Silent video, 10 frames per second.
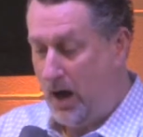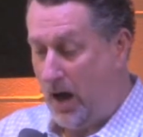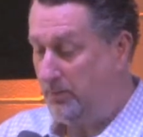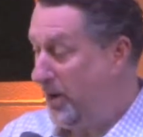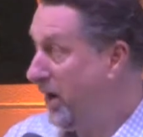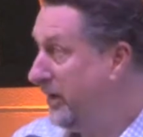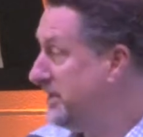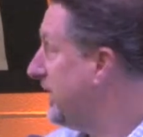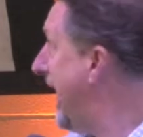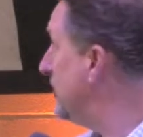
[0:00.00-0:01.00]
Our
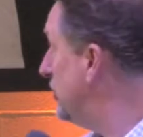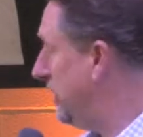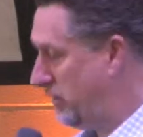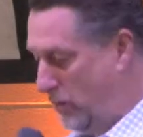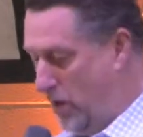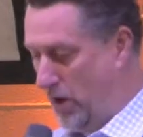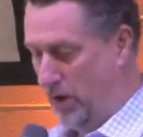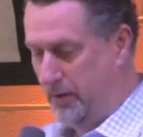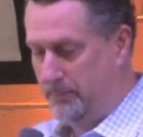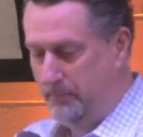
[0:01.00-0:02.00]
priorities last year
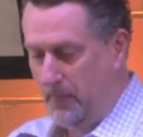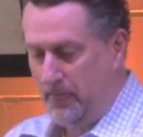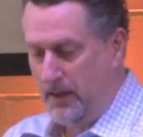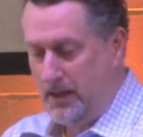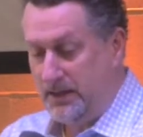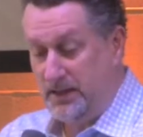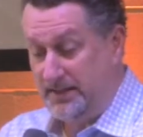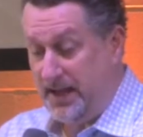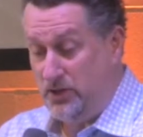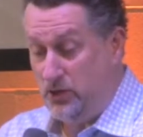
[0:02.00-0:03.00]
were:
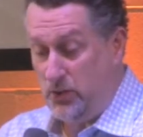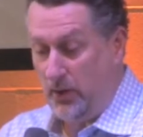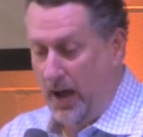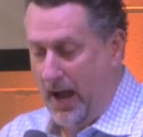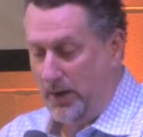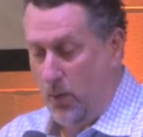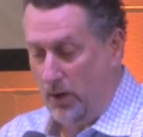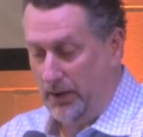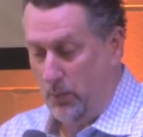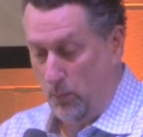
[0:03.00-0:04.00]
continue doing
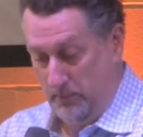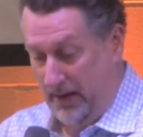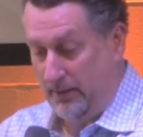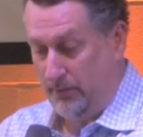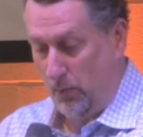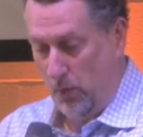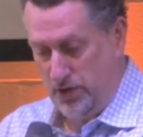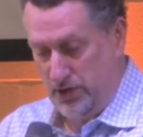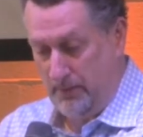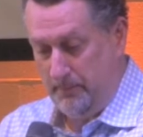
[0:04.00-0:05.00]
high-quality, meaningful
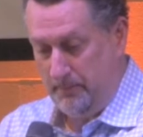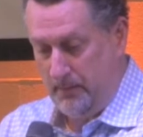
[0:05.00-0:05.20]
worship,